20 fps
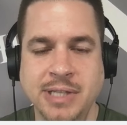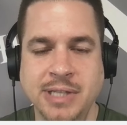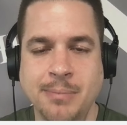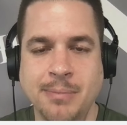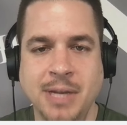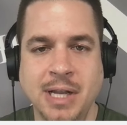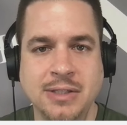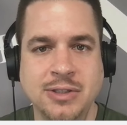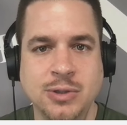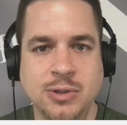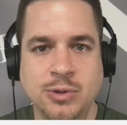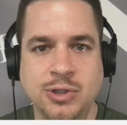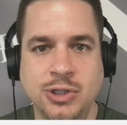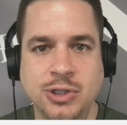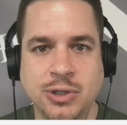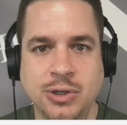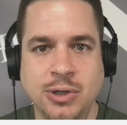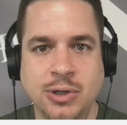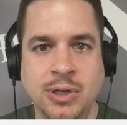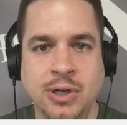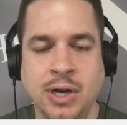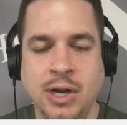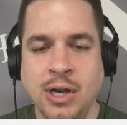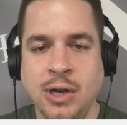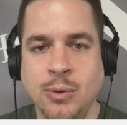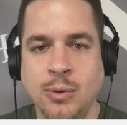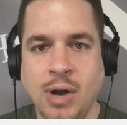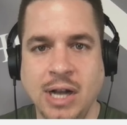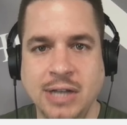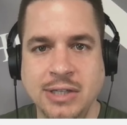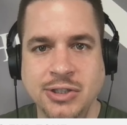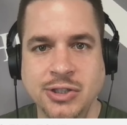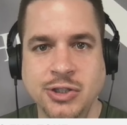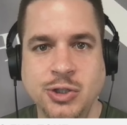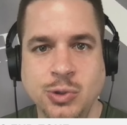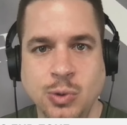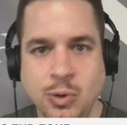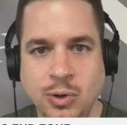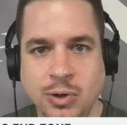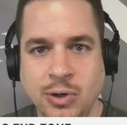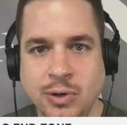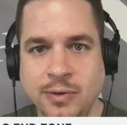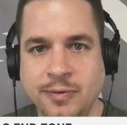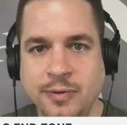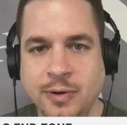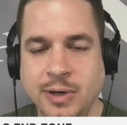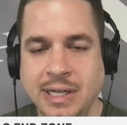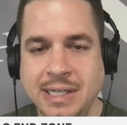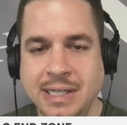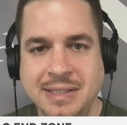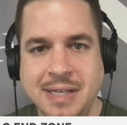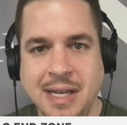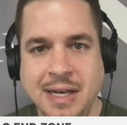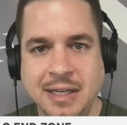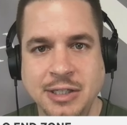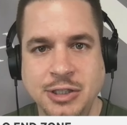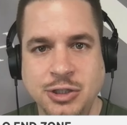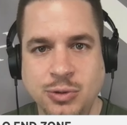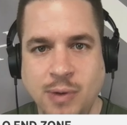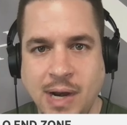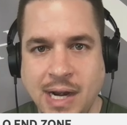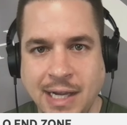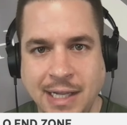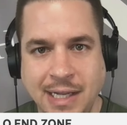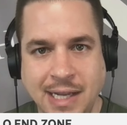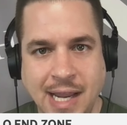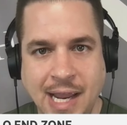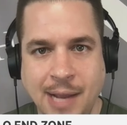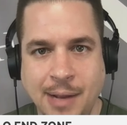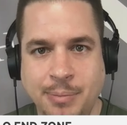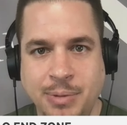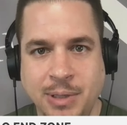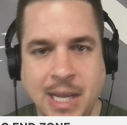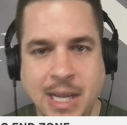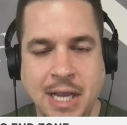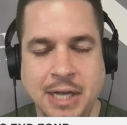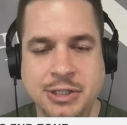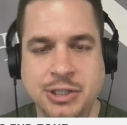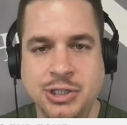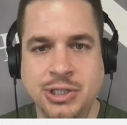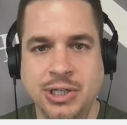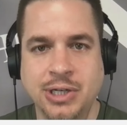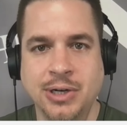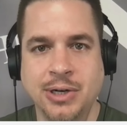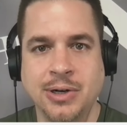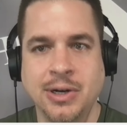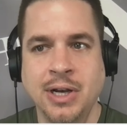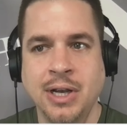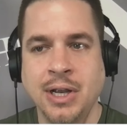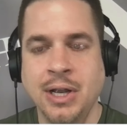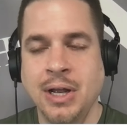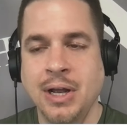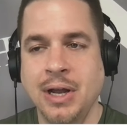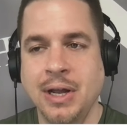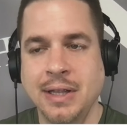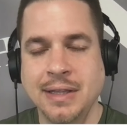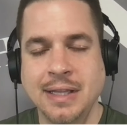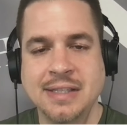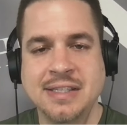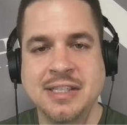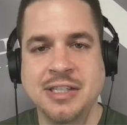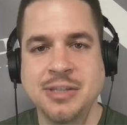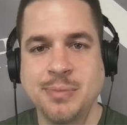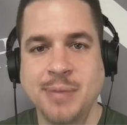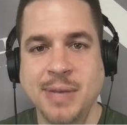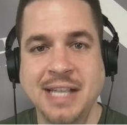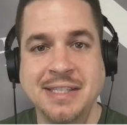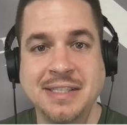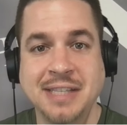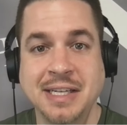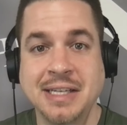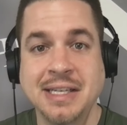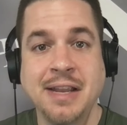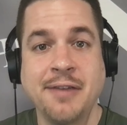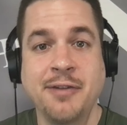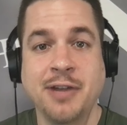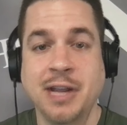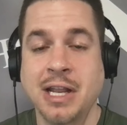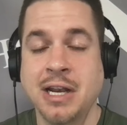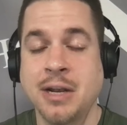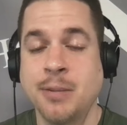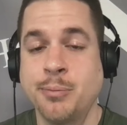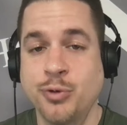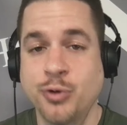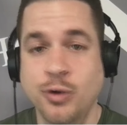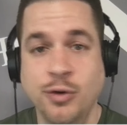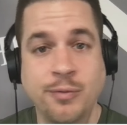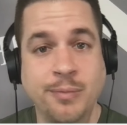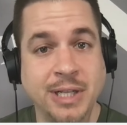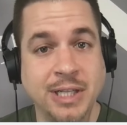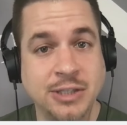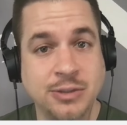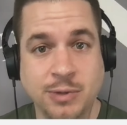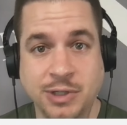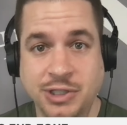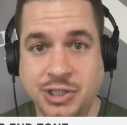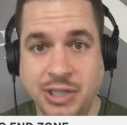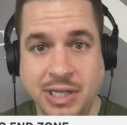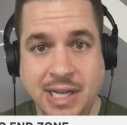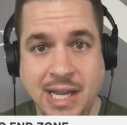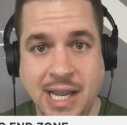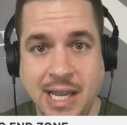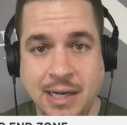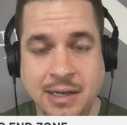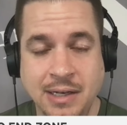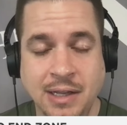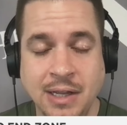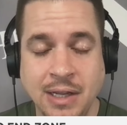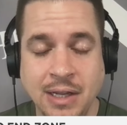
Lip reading: I'm not so sure watching Shorter for an extended training camp last year, unless he's made significant improvements, which you can't